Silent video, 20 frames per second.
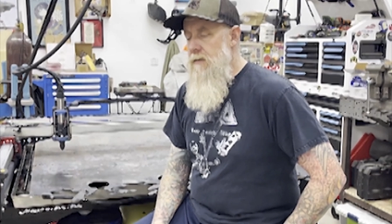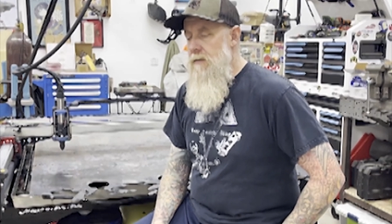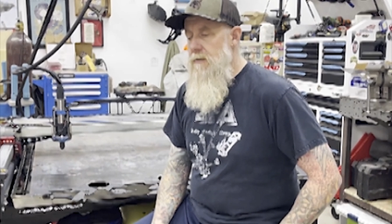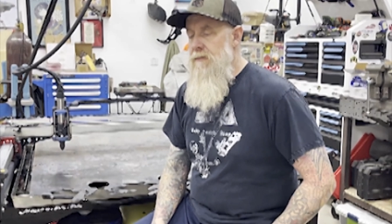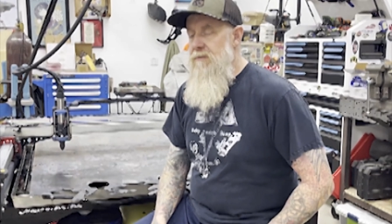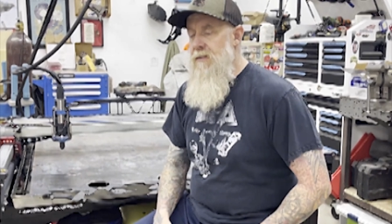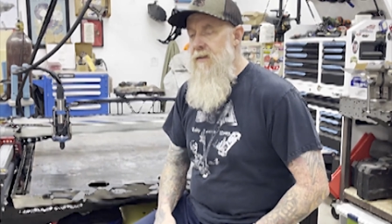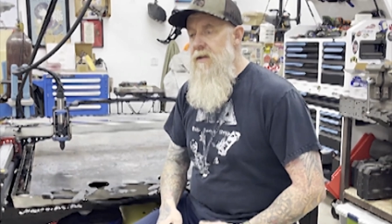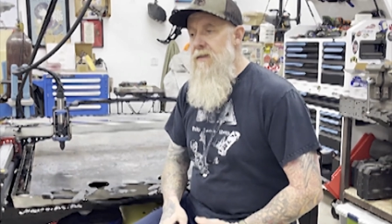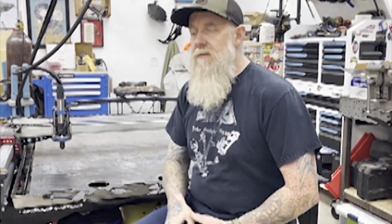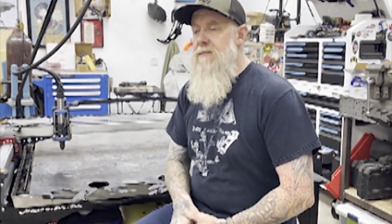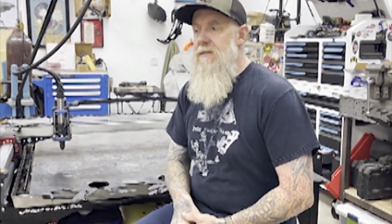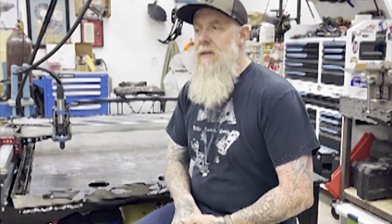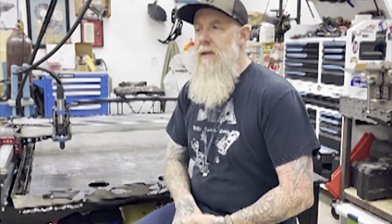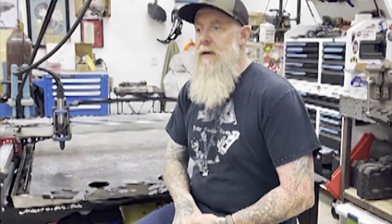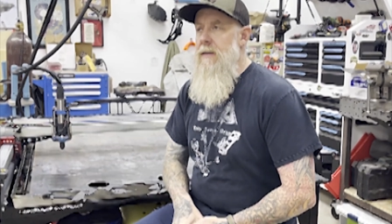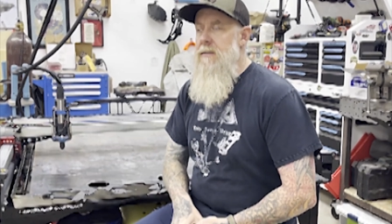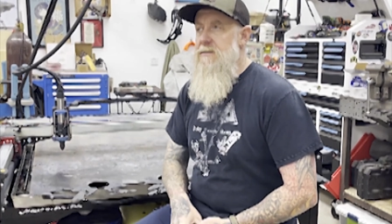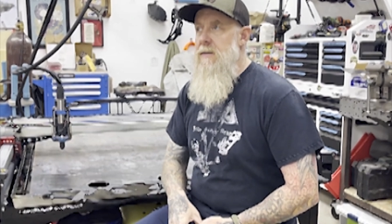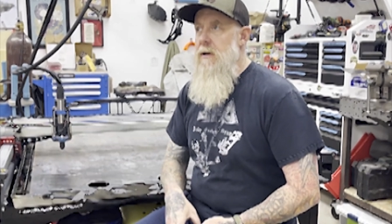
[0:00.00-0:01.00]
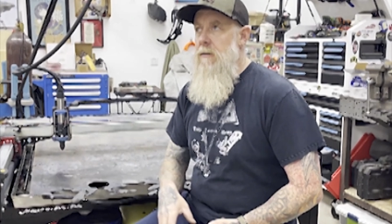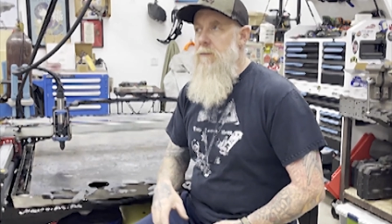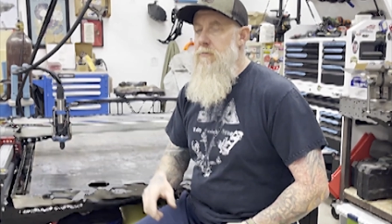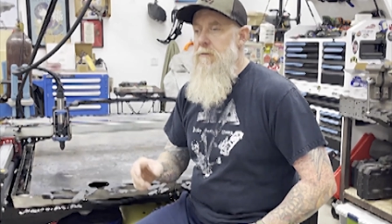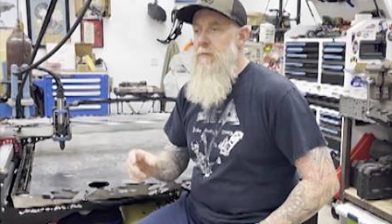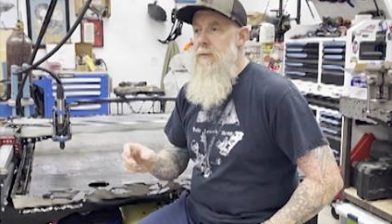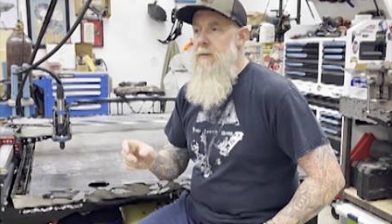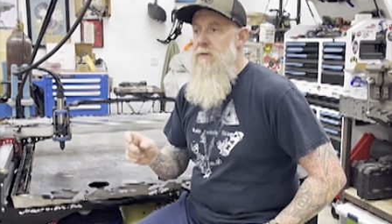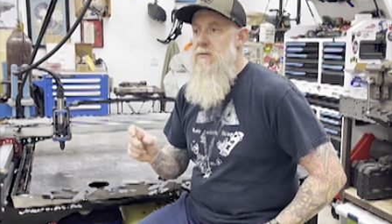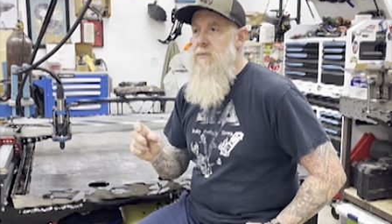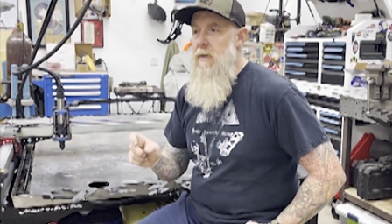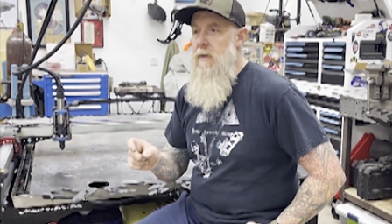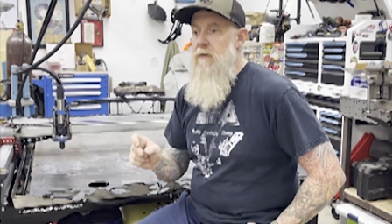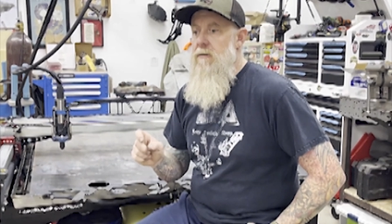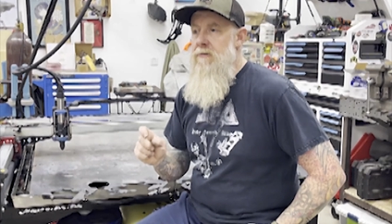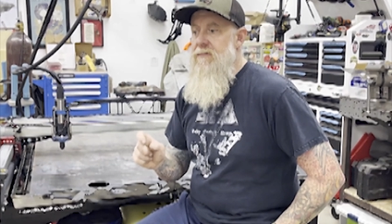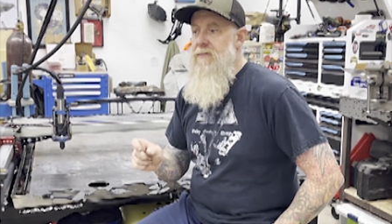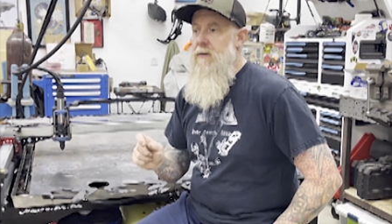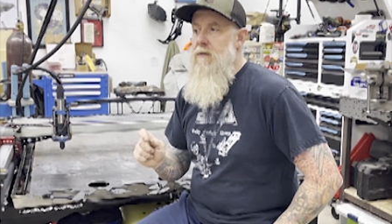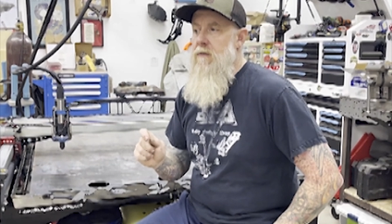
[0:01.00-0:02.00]
if anything, it's helping me try to
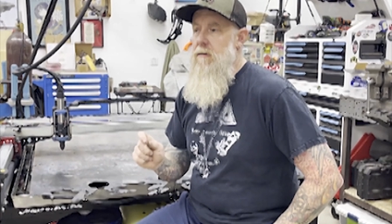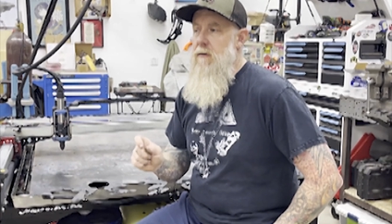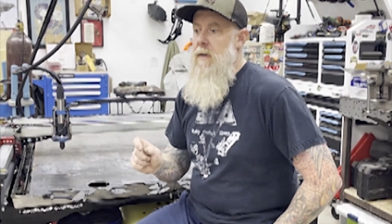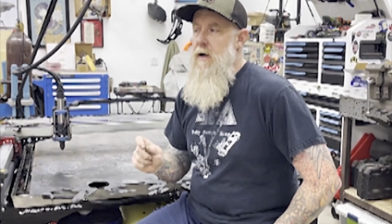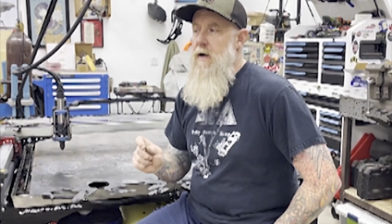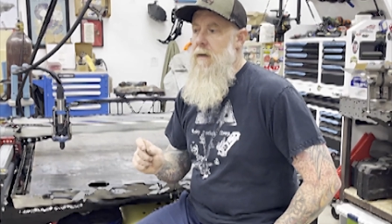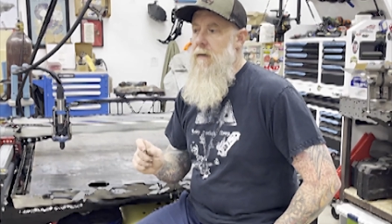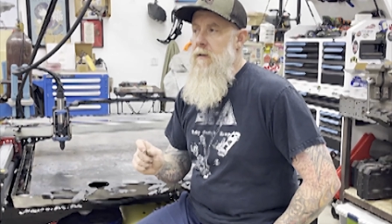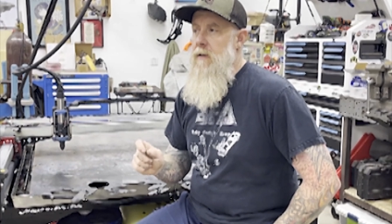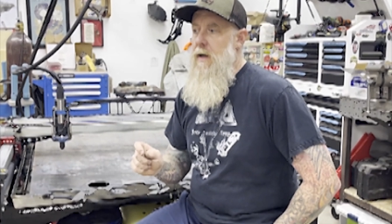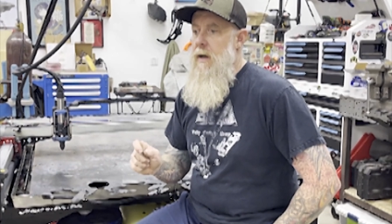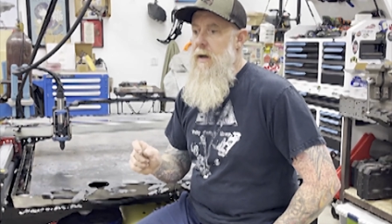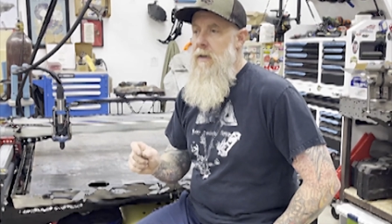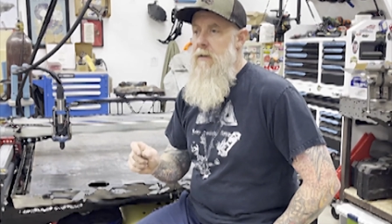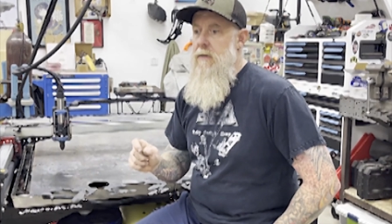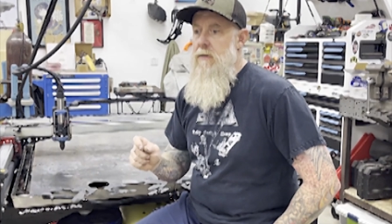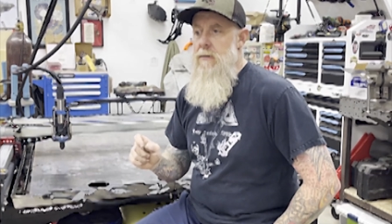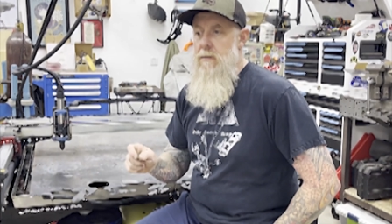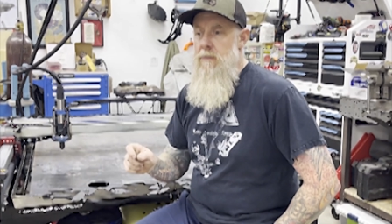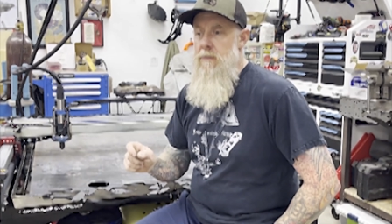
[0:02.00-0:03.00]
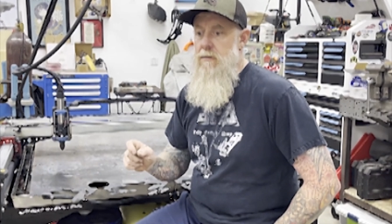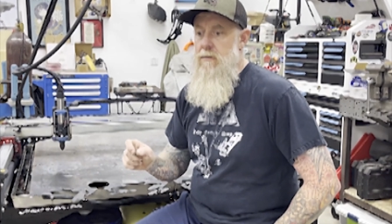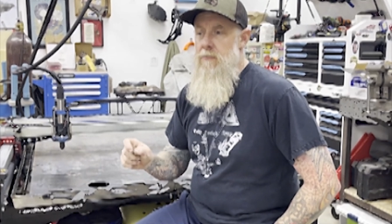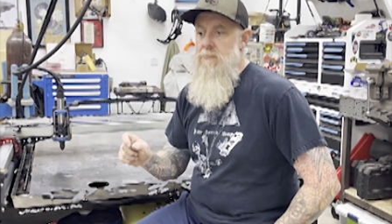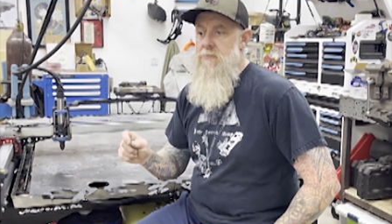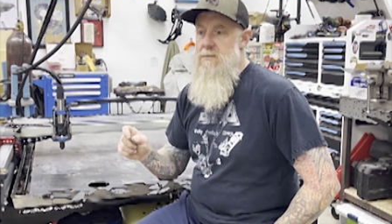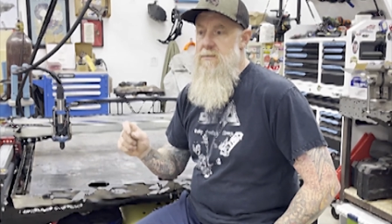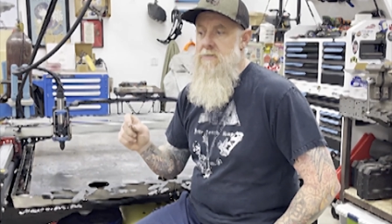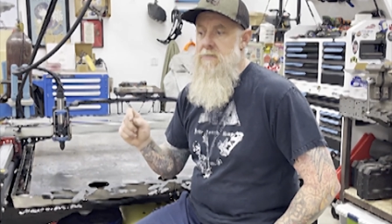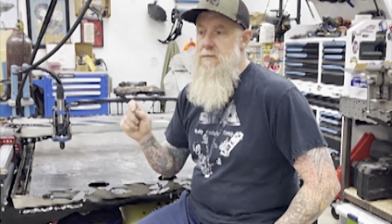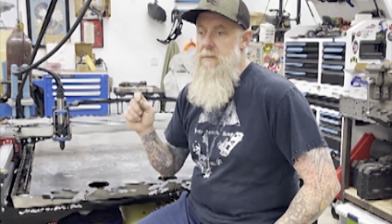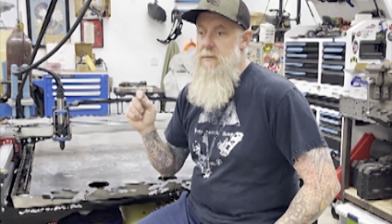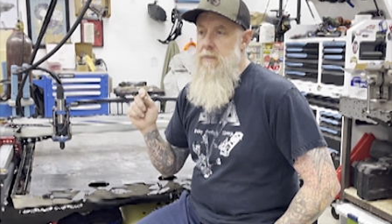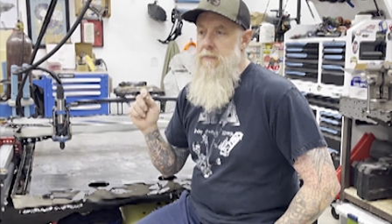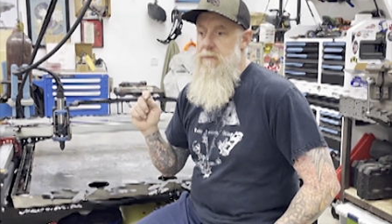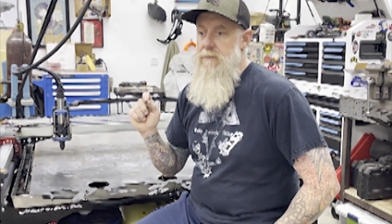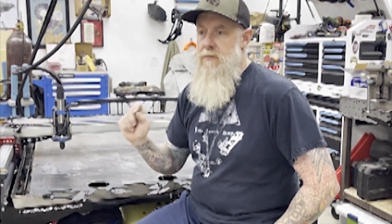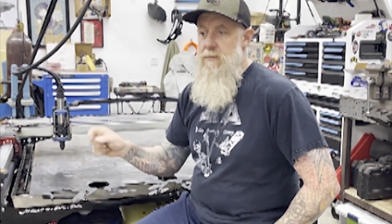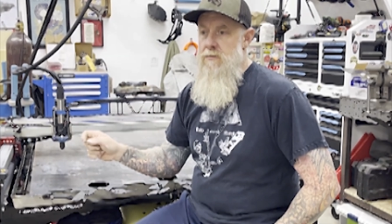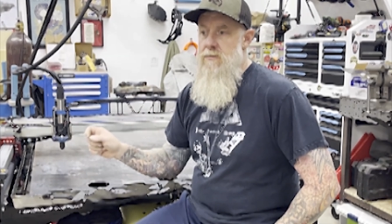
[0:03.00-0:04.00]
figure out how to use
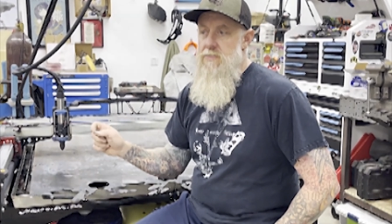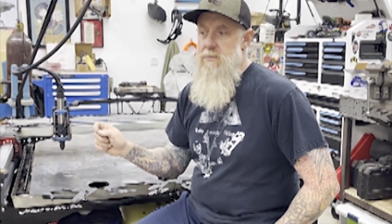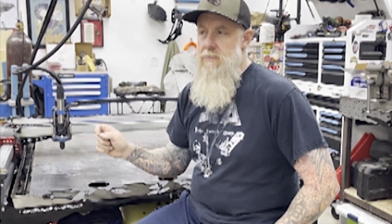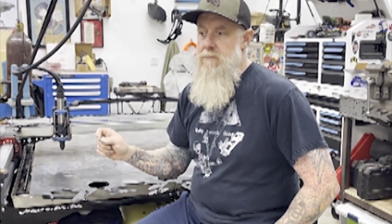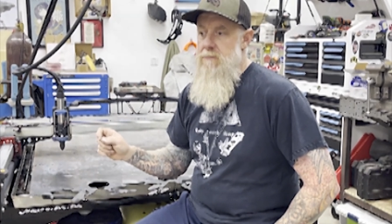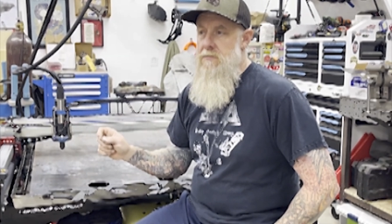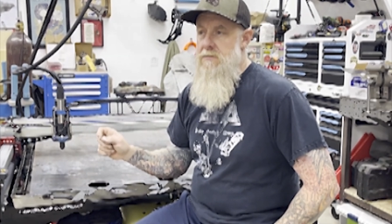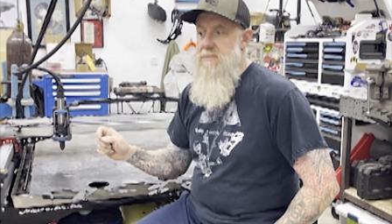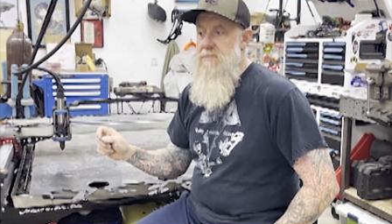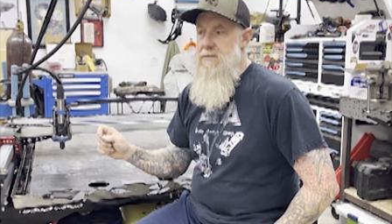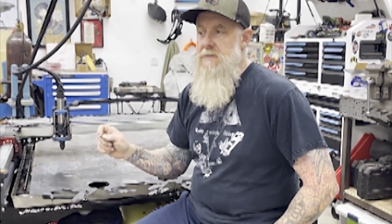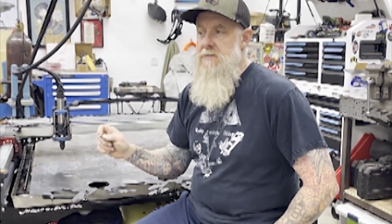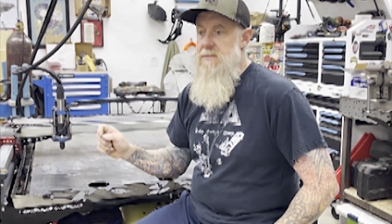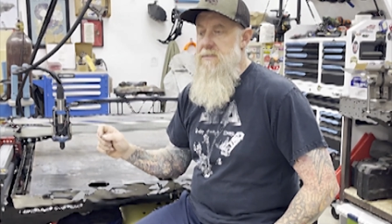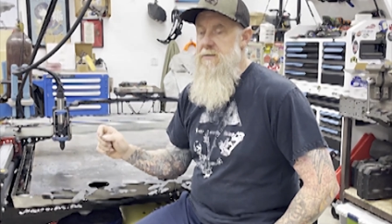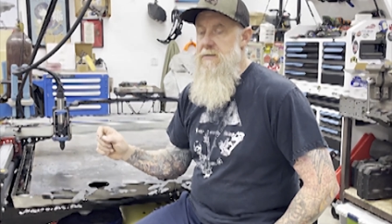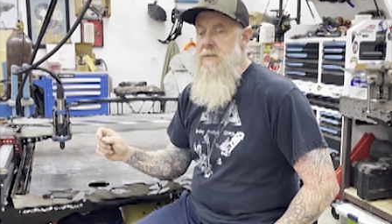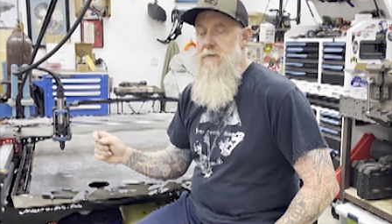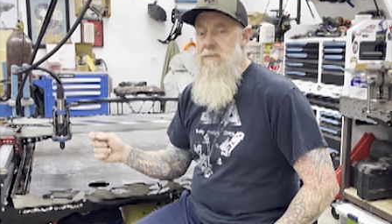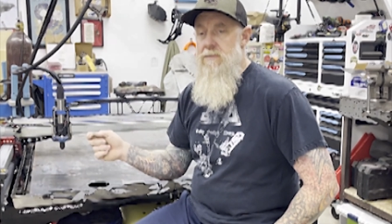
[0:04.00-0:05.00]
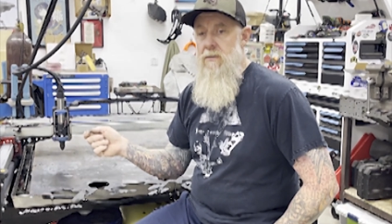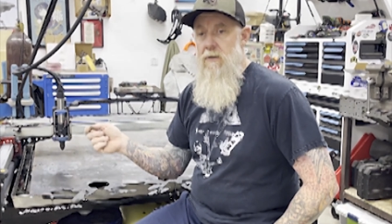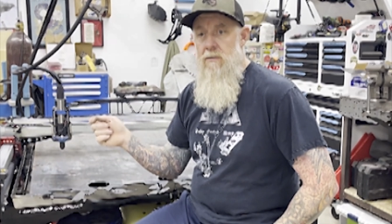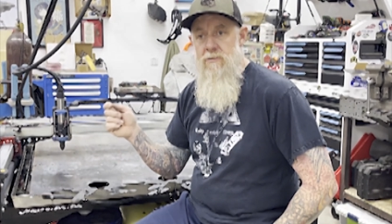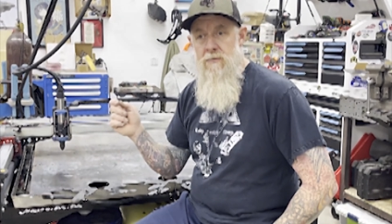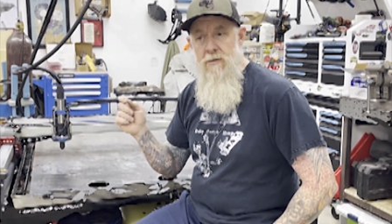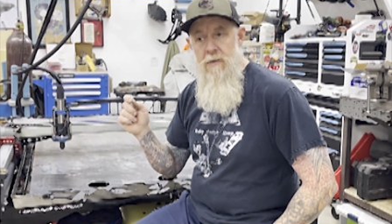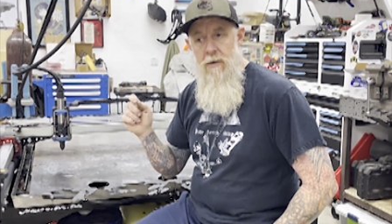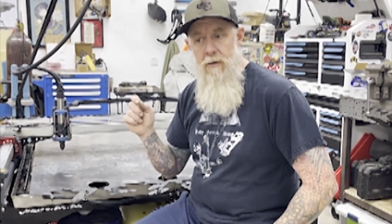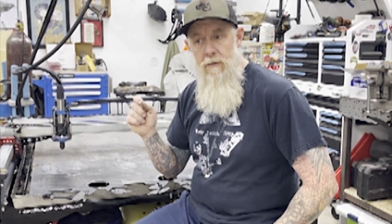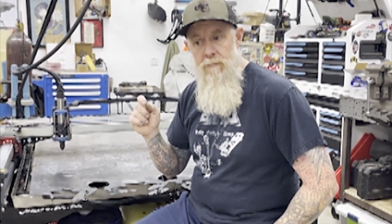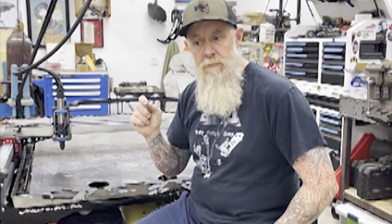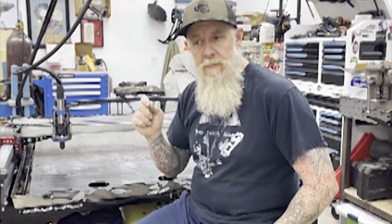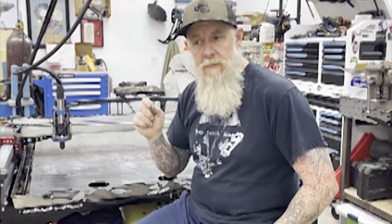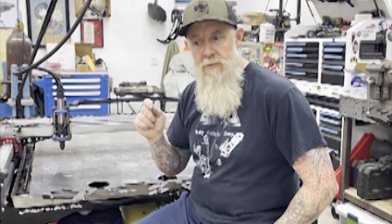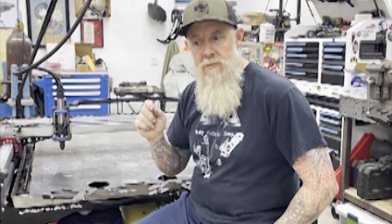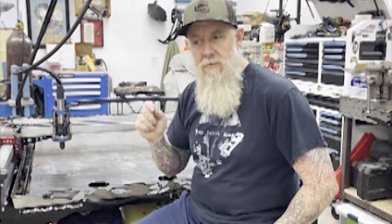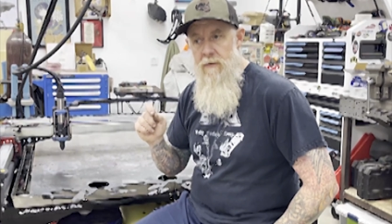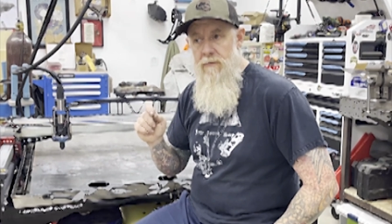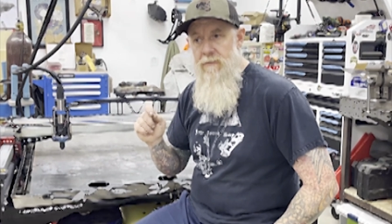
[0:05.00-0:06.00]
Fusion 360. It's also helping me
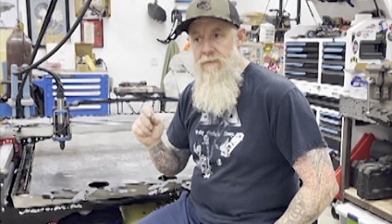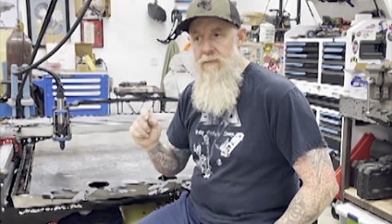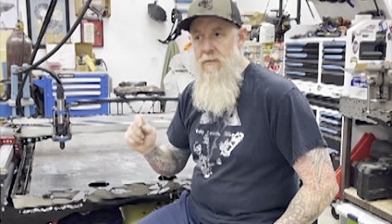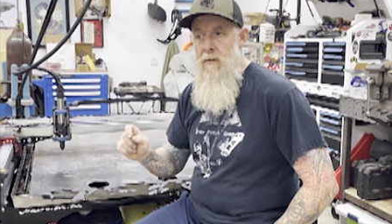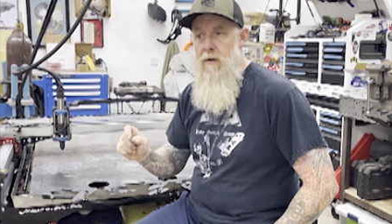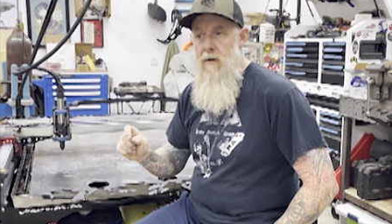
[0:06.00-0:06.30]
try to figure